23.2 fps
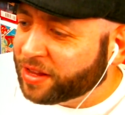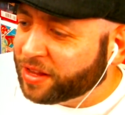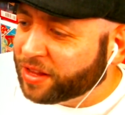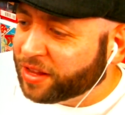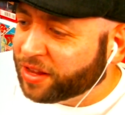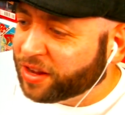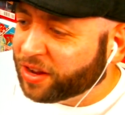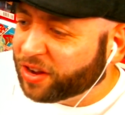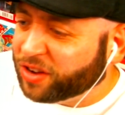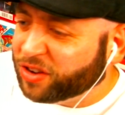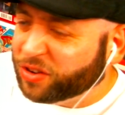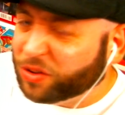They're
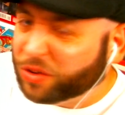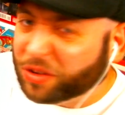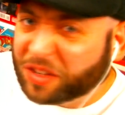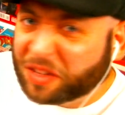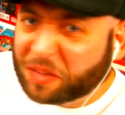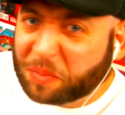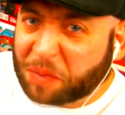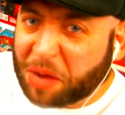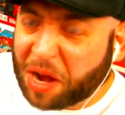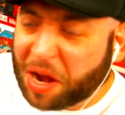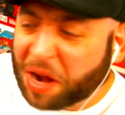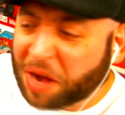gonna do
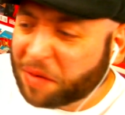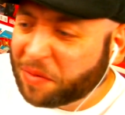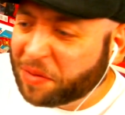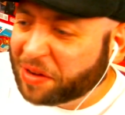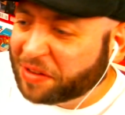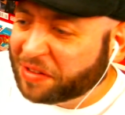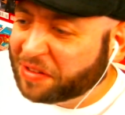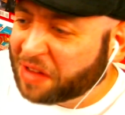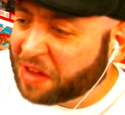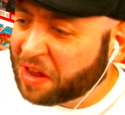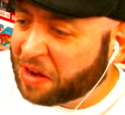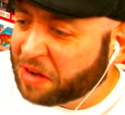
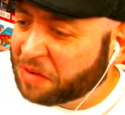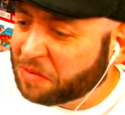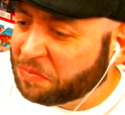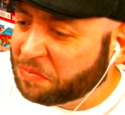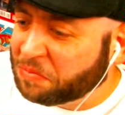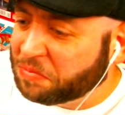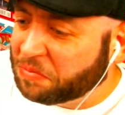experiments on him.